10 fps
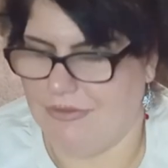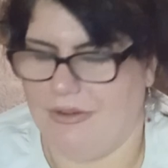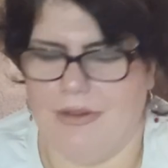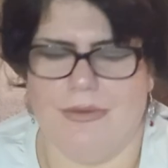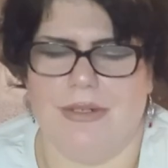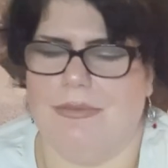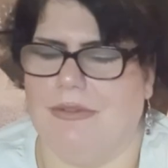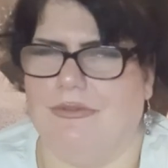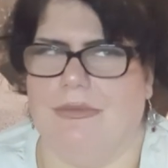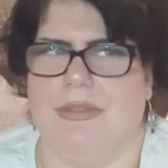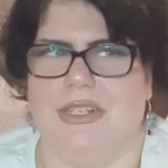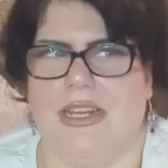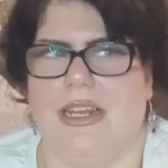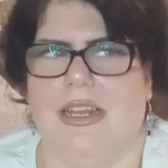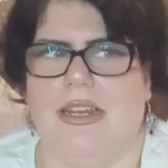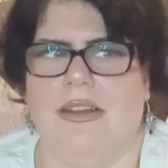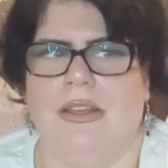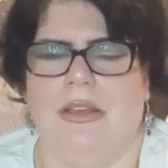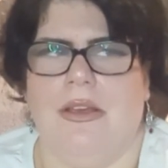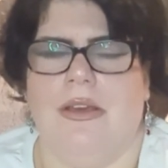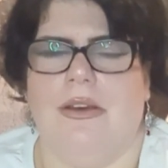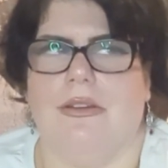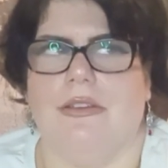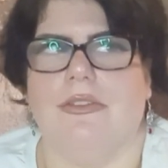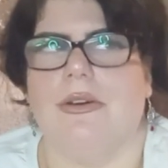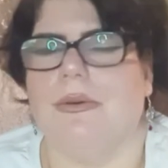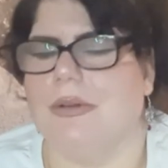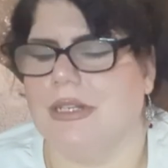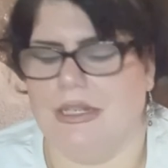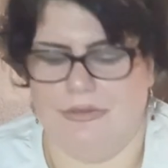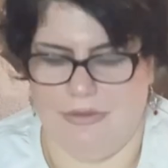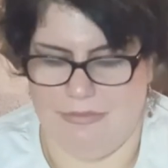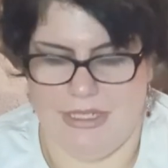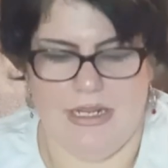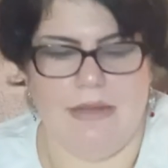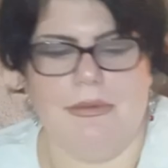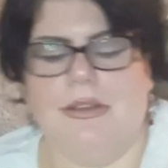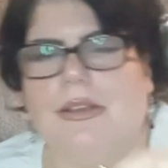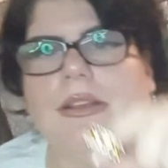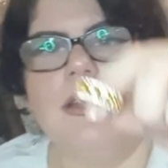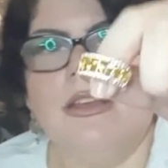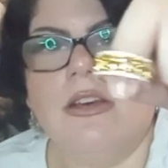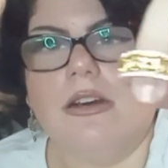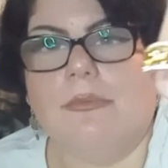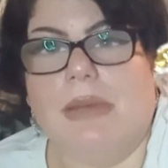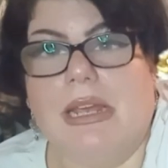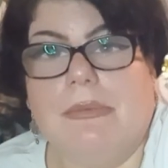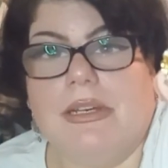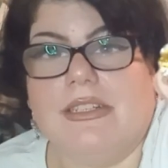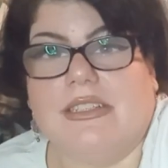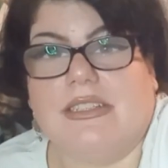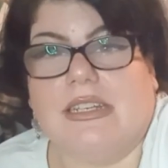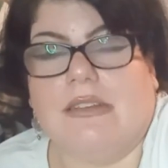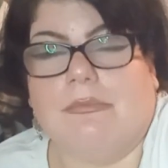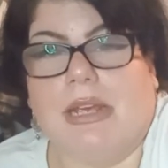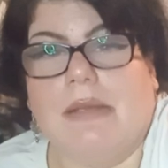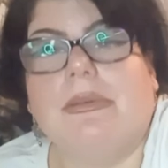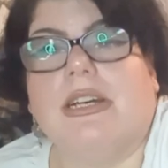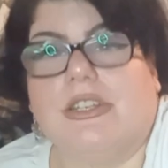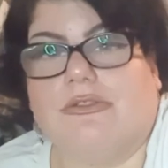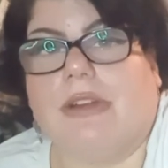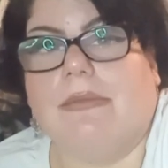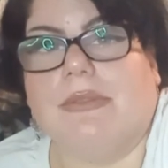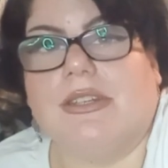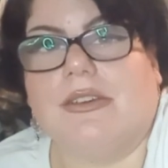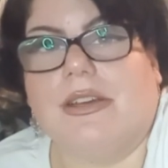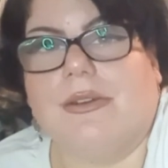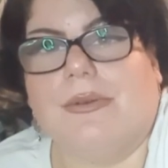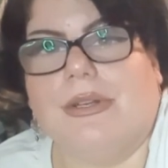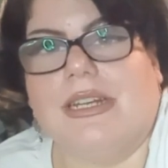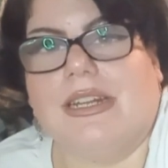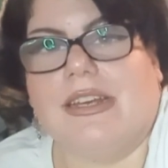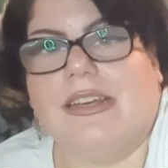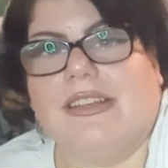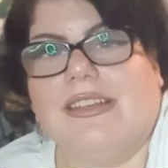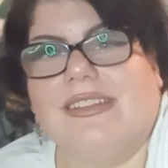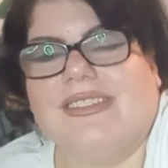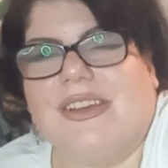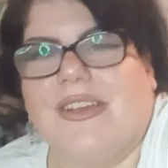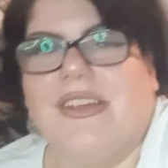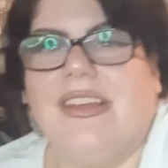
I ordered one from Shein or if I ordered it from Temu. Or maybe I just didn't. Maybe I dreamt that I ordered it. So